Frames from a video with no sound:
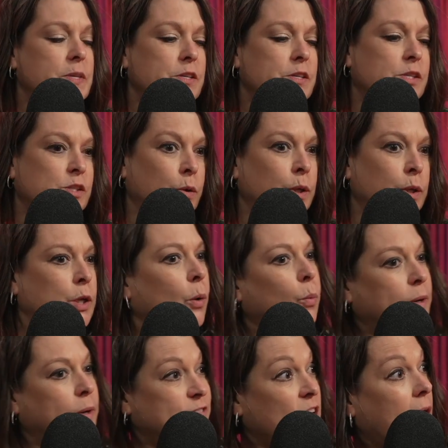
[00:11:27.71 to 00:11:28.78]
So,
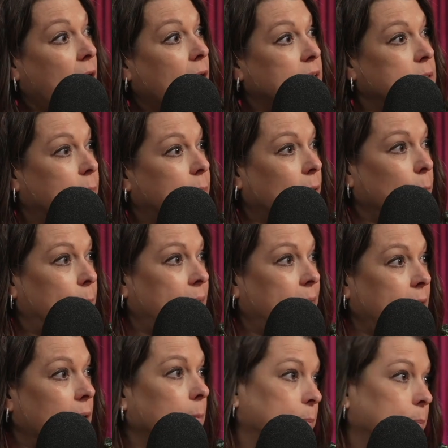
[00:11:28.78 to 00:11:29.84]
we've talked about
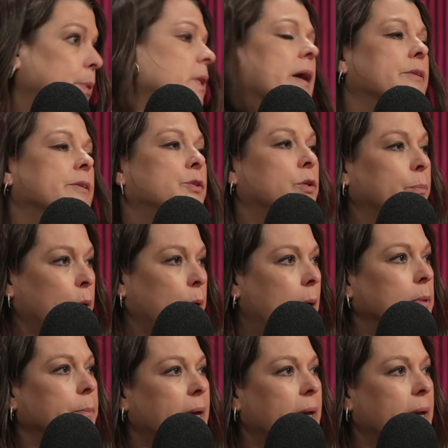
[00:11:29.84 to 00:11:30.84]
PM Plus or Problem